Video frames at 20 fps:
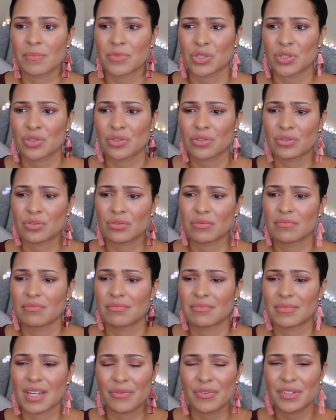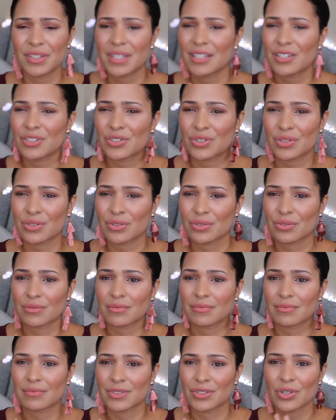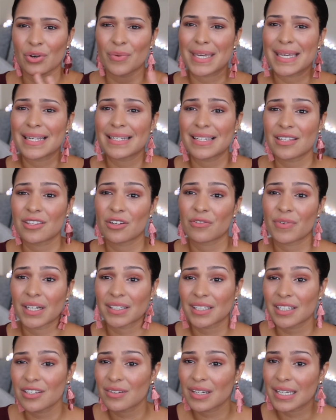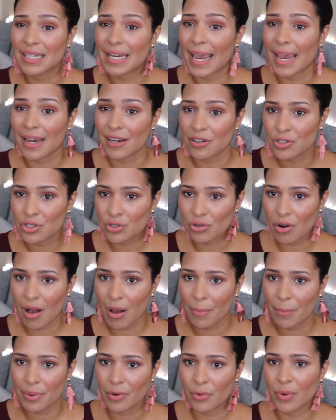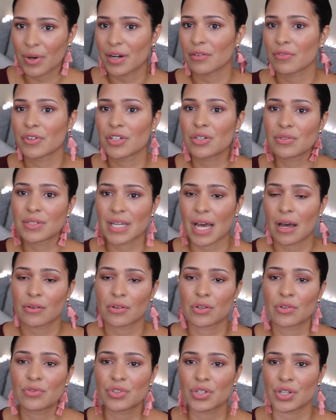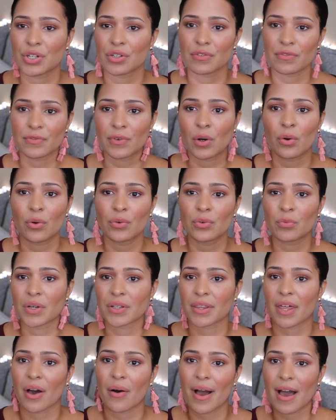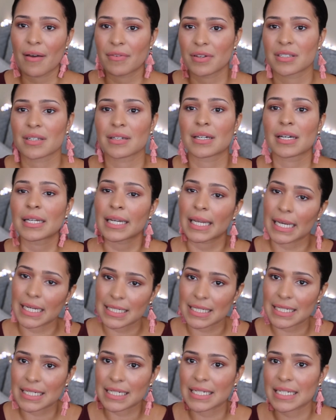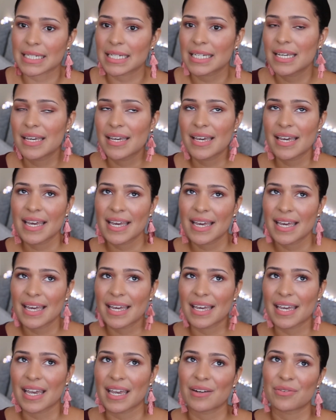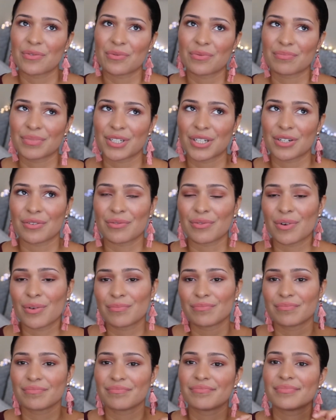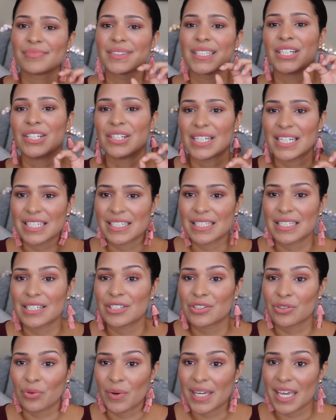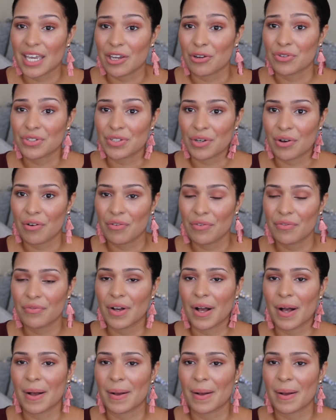Just everything is just so easy. The fact that you can airdrop whatever you download to your phone without having to connect it, and you know, literally doing it yourself,